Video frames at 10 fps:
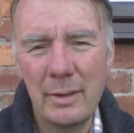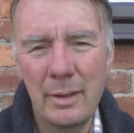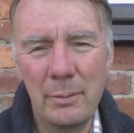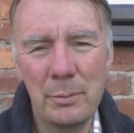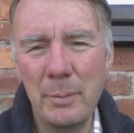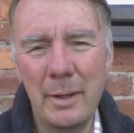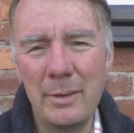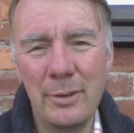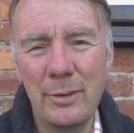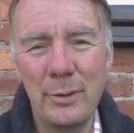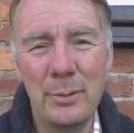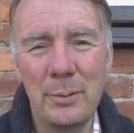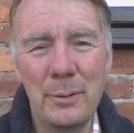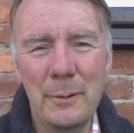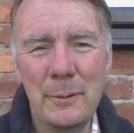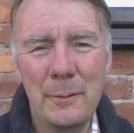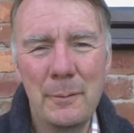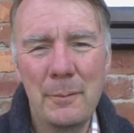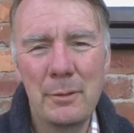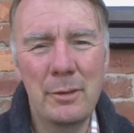He was made to do
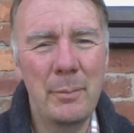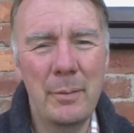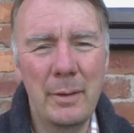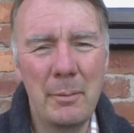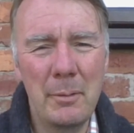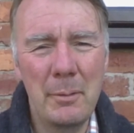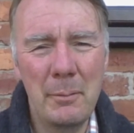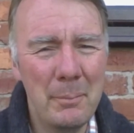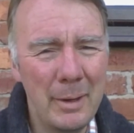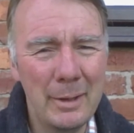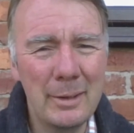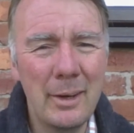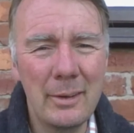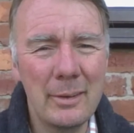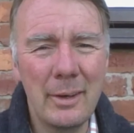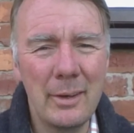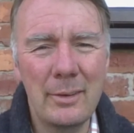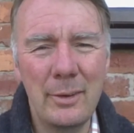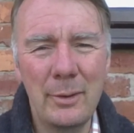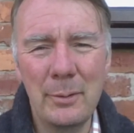something that mankind can't
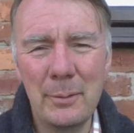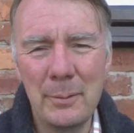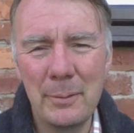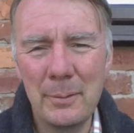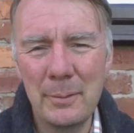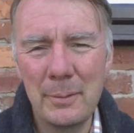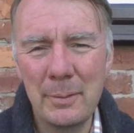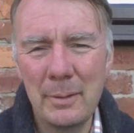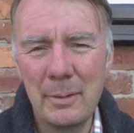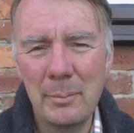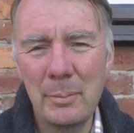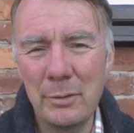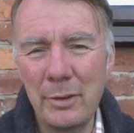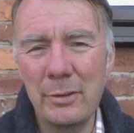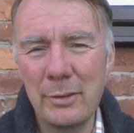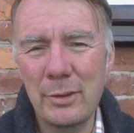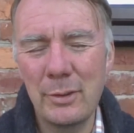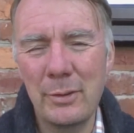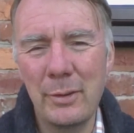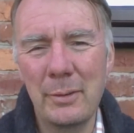do, but Jesus
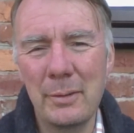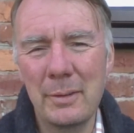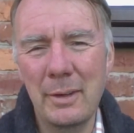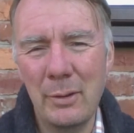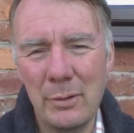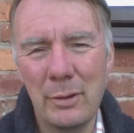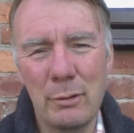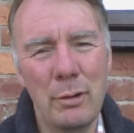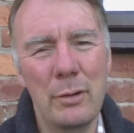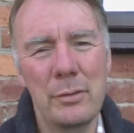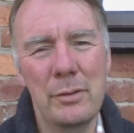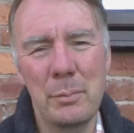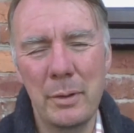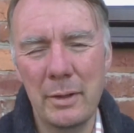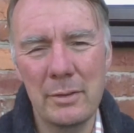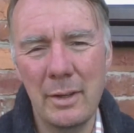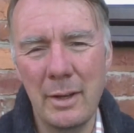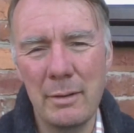could do, go to the cross to bring us life.